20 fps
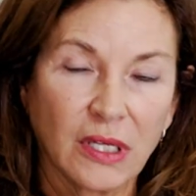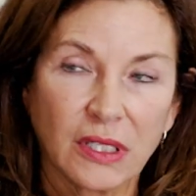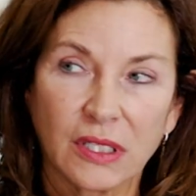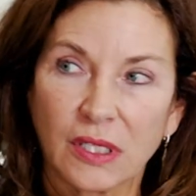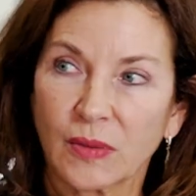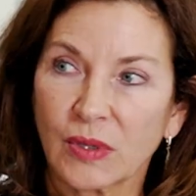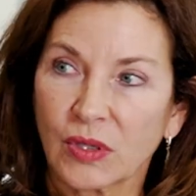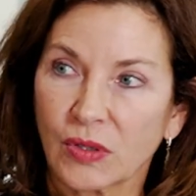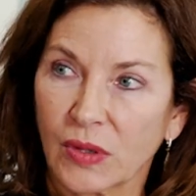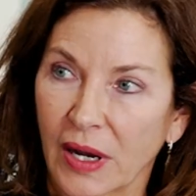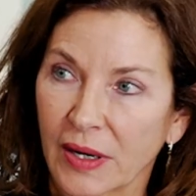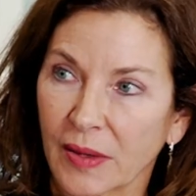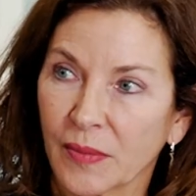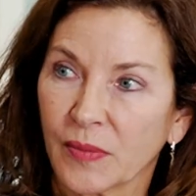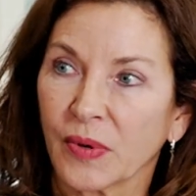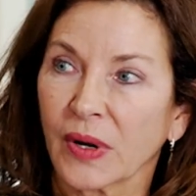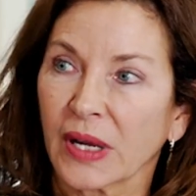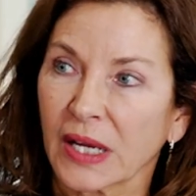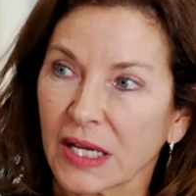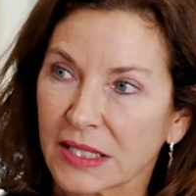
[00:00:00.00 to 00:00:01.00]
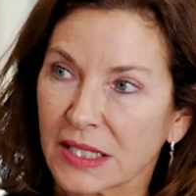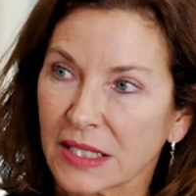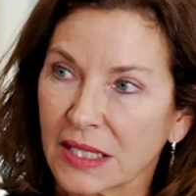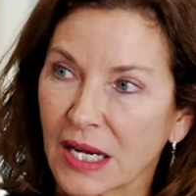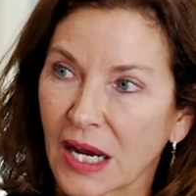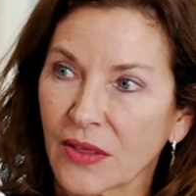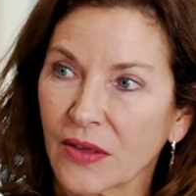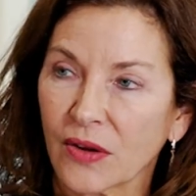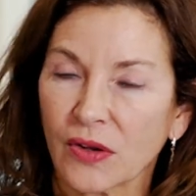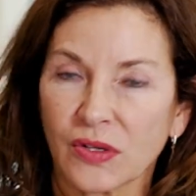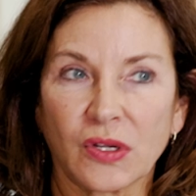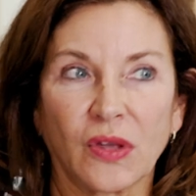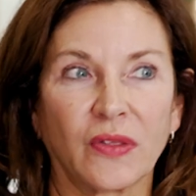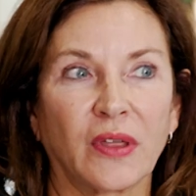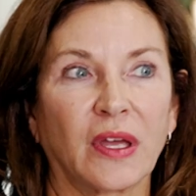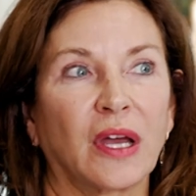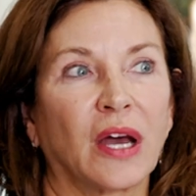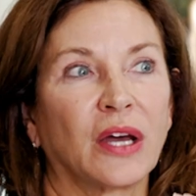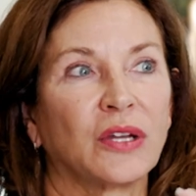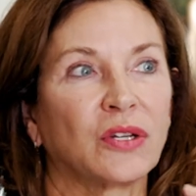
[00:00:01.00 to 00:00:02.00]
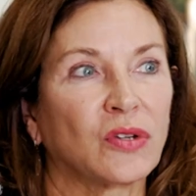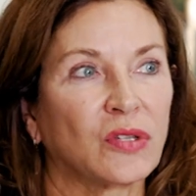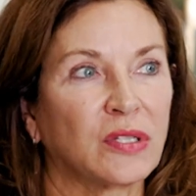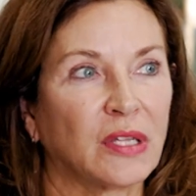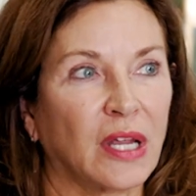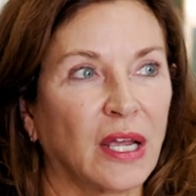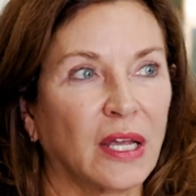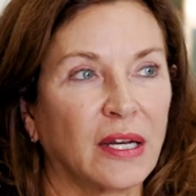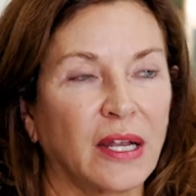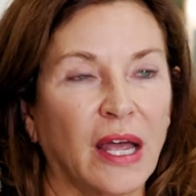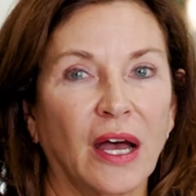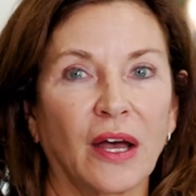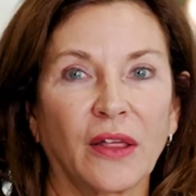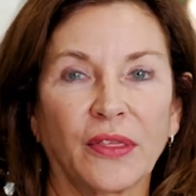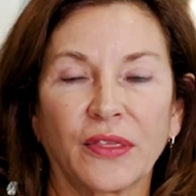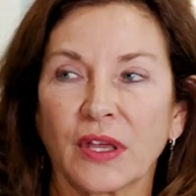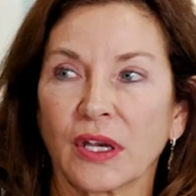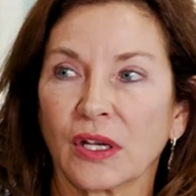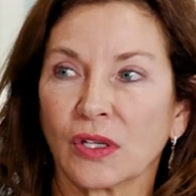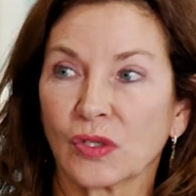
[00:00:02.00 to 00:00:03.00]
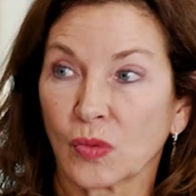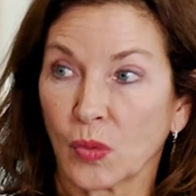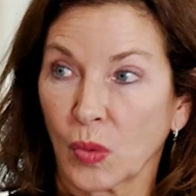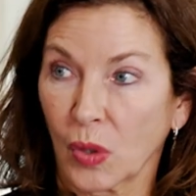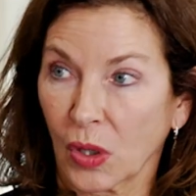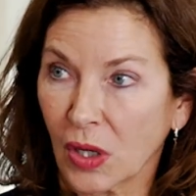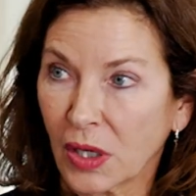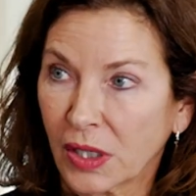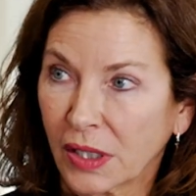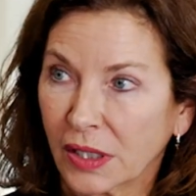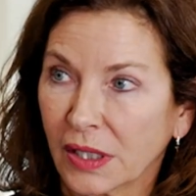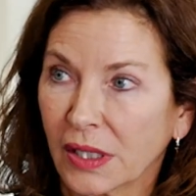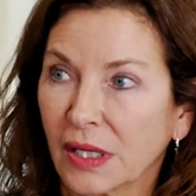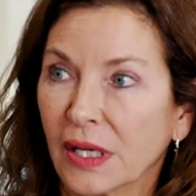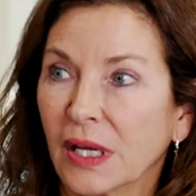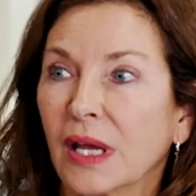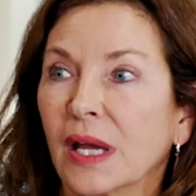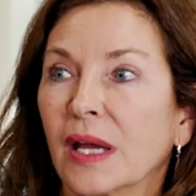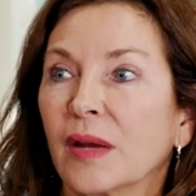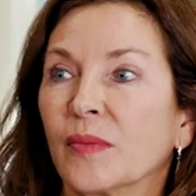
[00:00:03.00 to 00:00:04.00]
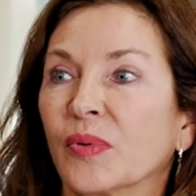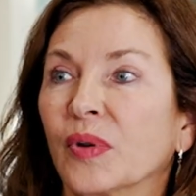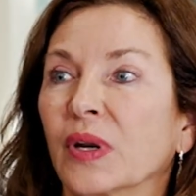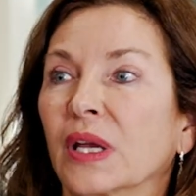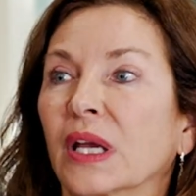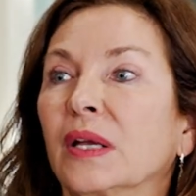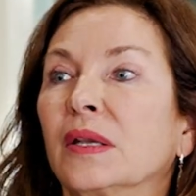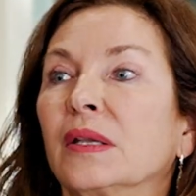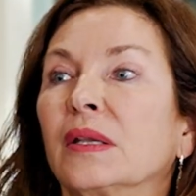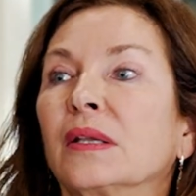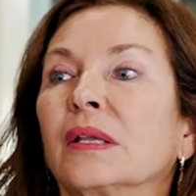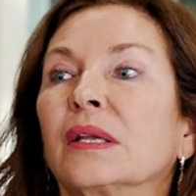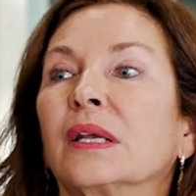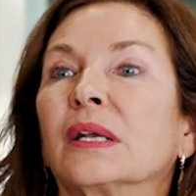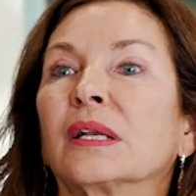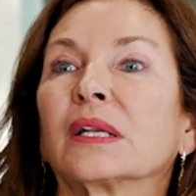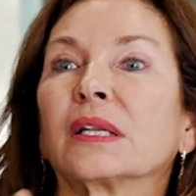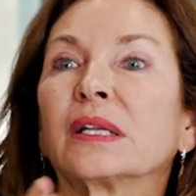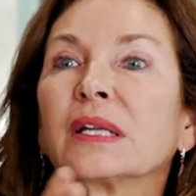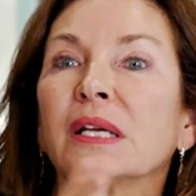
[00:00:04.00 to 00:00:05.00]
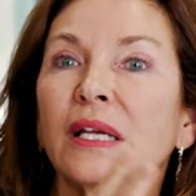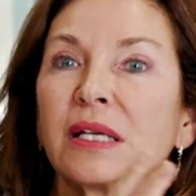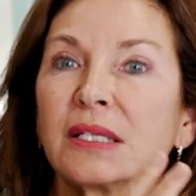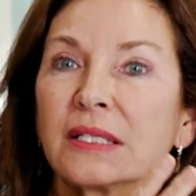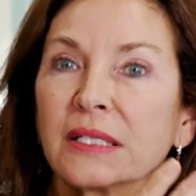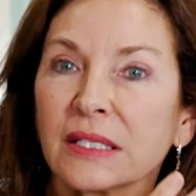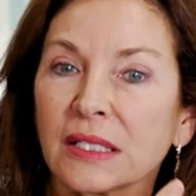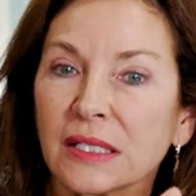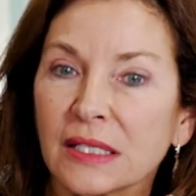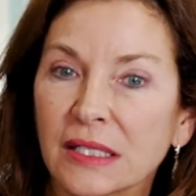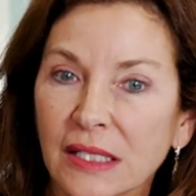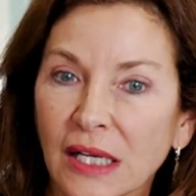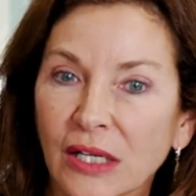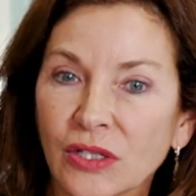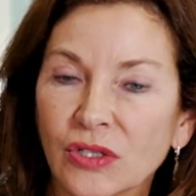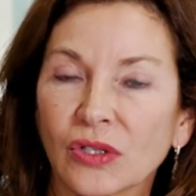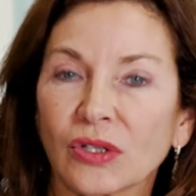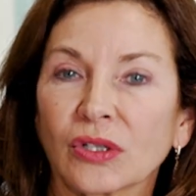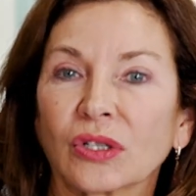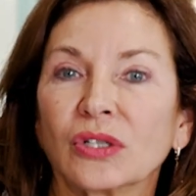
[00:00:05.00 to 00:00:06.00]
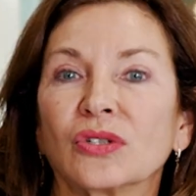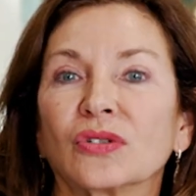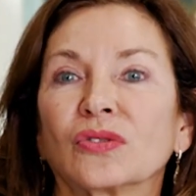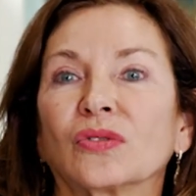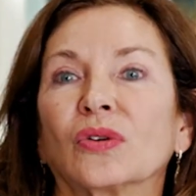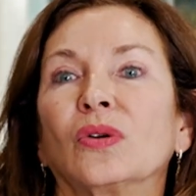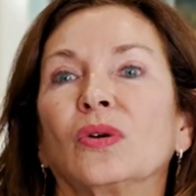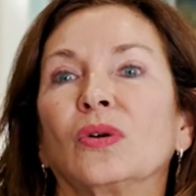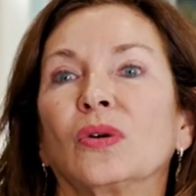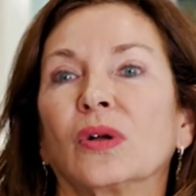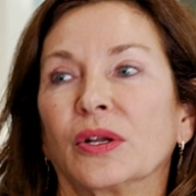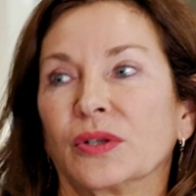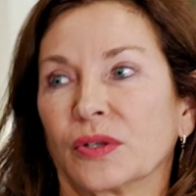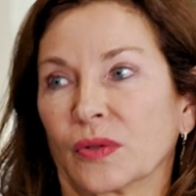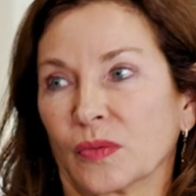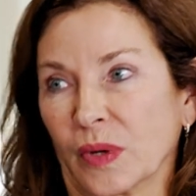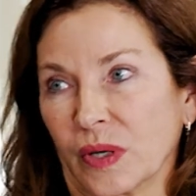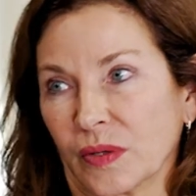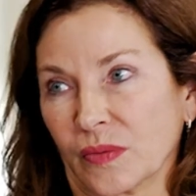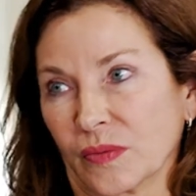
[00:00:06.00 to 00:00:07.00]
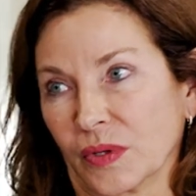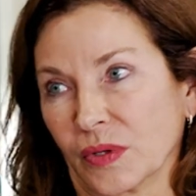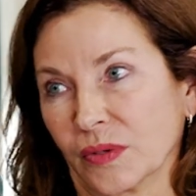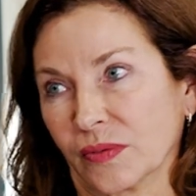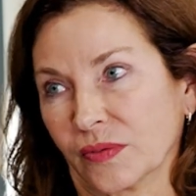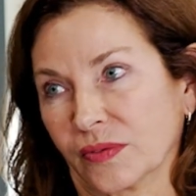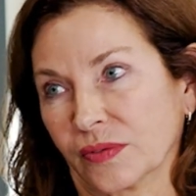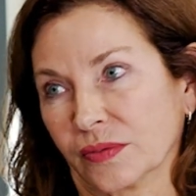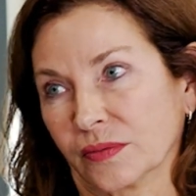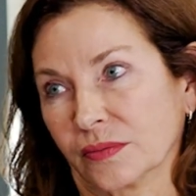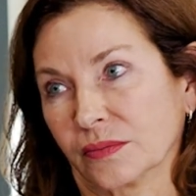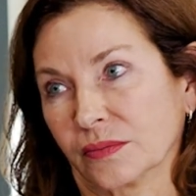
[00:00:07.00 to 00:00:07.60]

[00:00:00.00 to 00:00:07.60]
So we try to bring it together so they understand how things work, and bring it at least the center of control under one roof.